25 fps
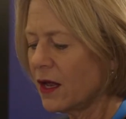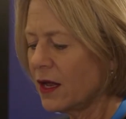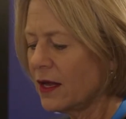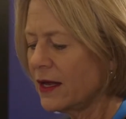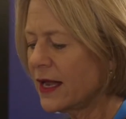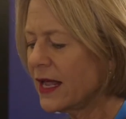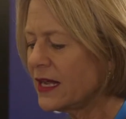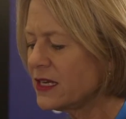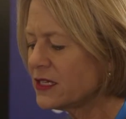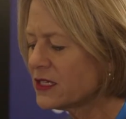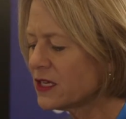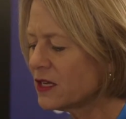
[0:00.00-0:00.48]

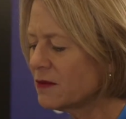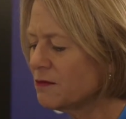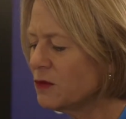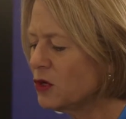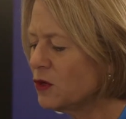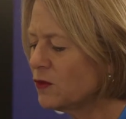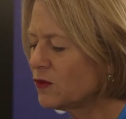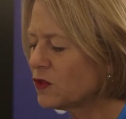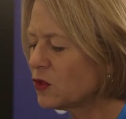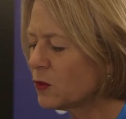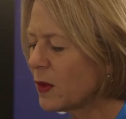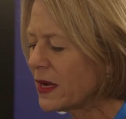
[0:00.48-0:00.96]
later
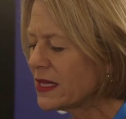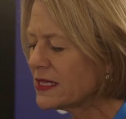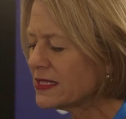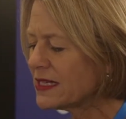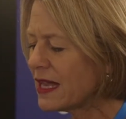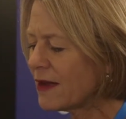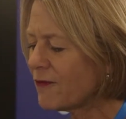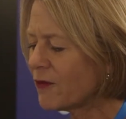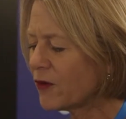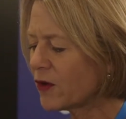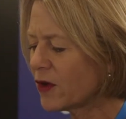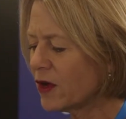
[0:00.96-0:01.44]
moved to West
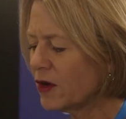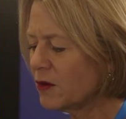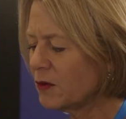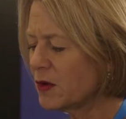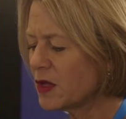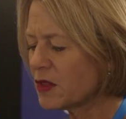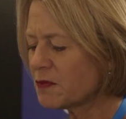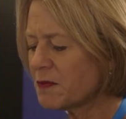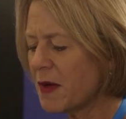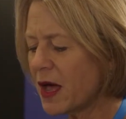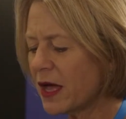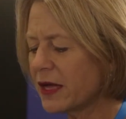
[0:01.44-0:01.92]
Africa
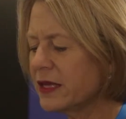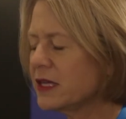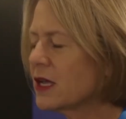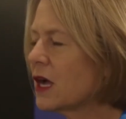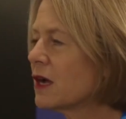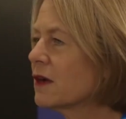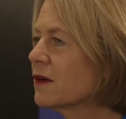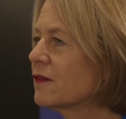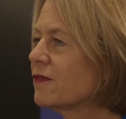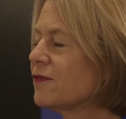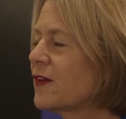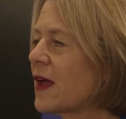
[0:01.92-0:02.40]
with my
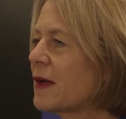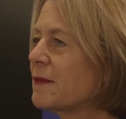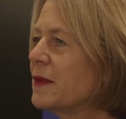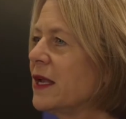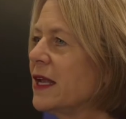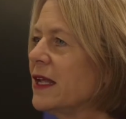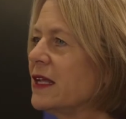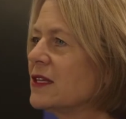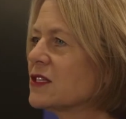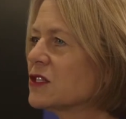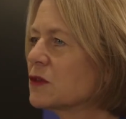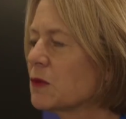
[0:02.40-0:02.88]
young
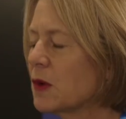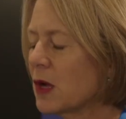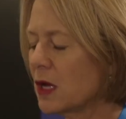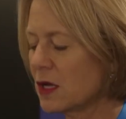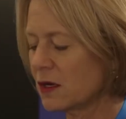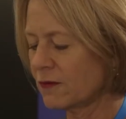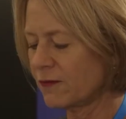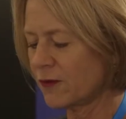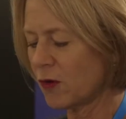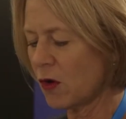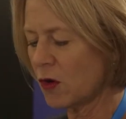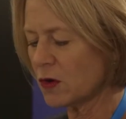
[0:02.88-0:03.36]
family to
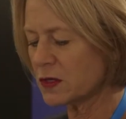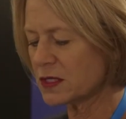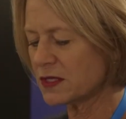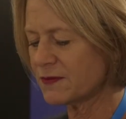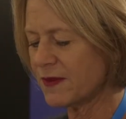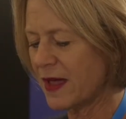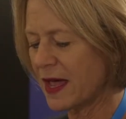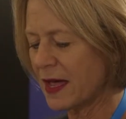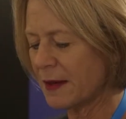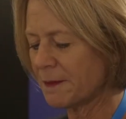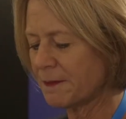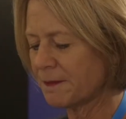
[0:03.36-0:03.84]
work for
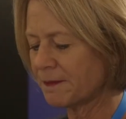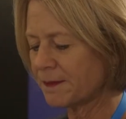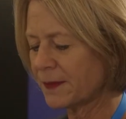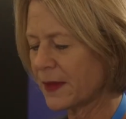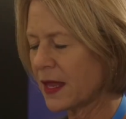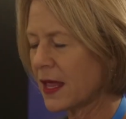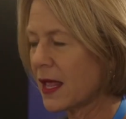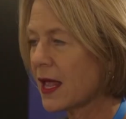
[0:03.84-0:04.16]
Oxfam.